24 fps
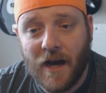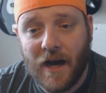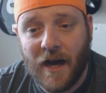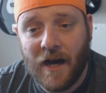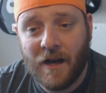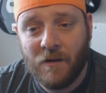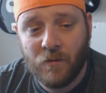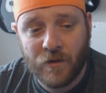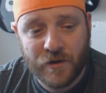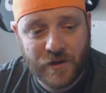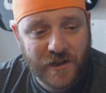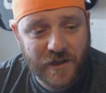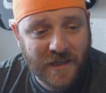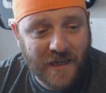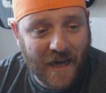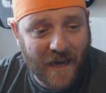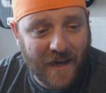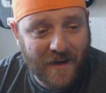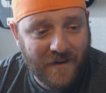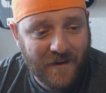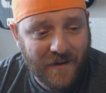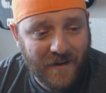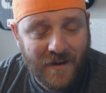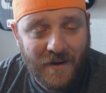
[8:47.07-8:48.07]
And once
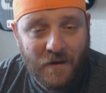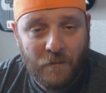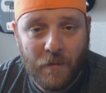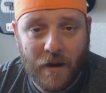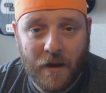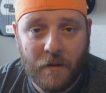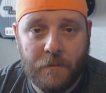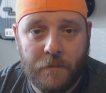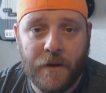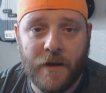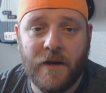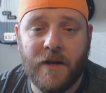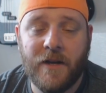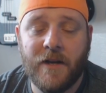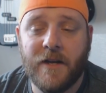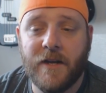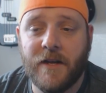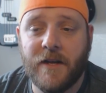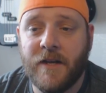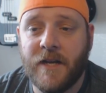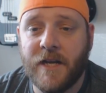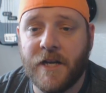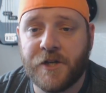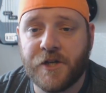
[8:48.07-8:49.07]
again, my
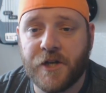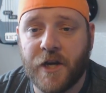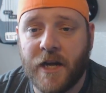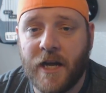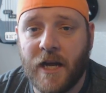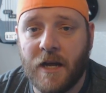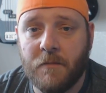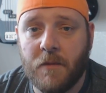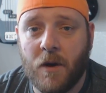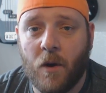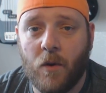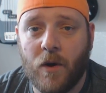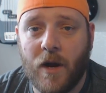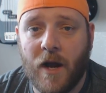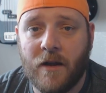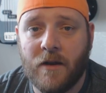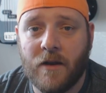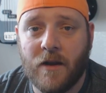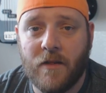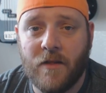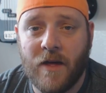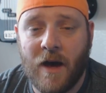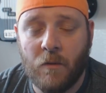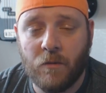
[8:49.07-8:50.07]
opinionated nature came out,
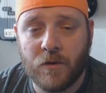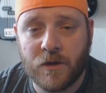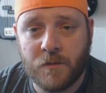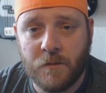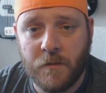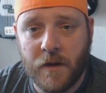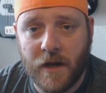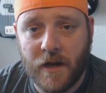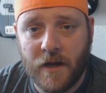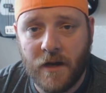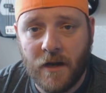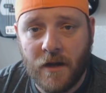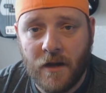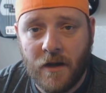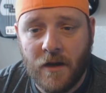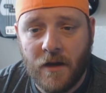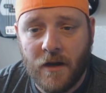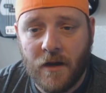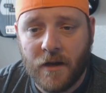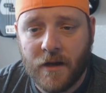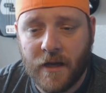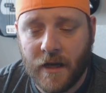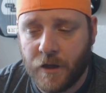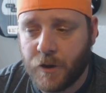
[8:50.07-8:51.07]
and that was me
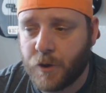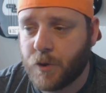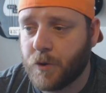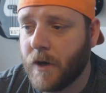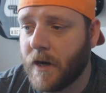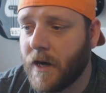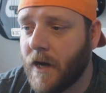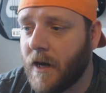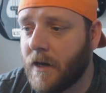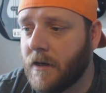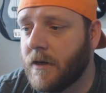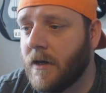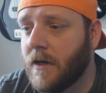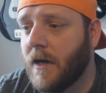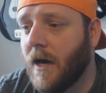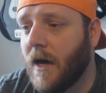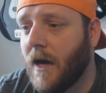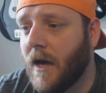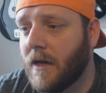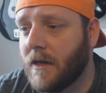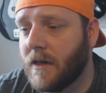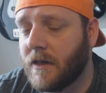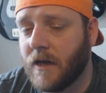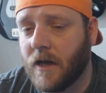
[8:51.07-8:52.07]
getting triggered
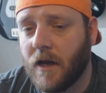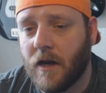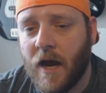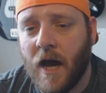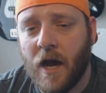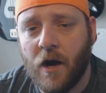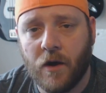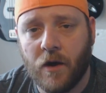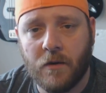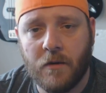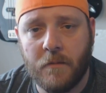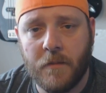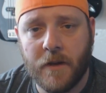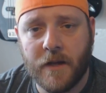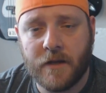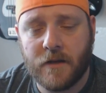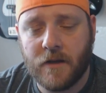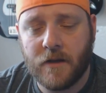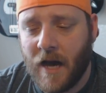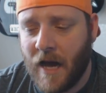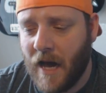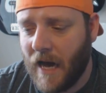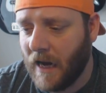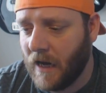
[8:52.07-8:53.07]
and thinking, hang on a
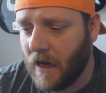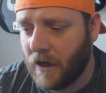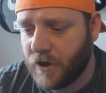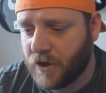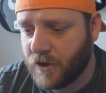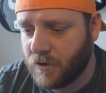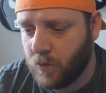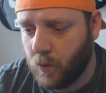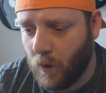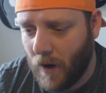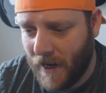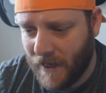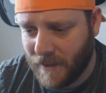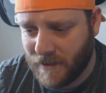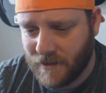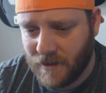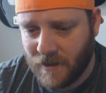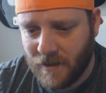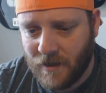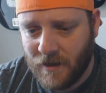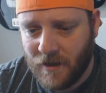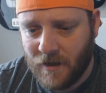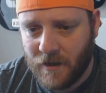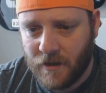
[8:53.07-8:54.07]
minute, just wait,
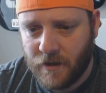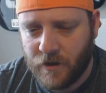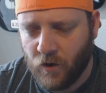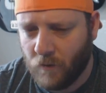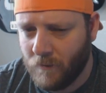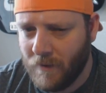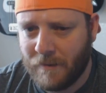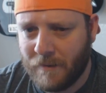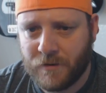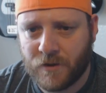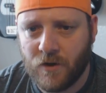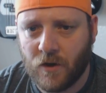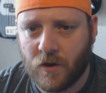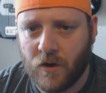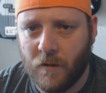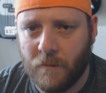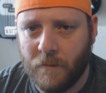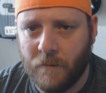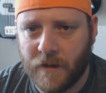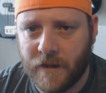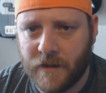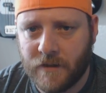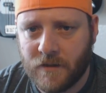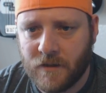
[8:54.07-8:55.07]
your map's not
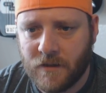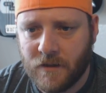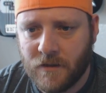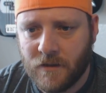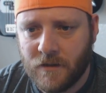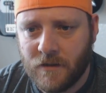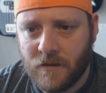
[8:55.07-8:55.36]
complete.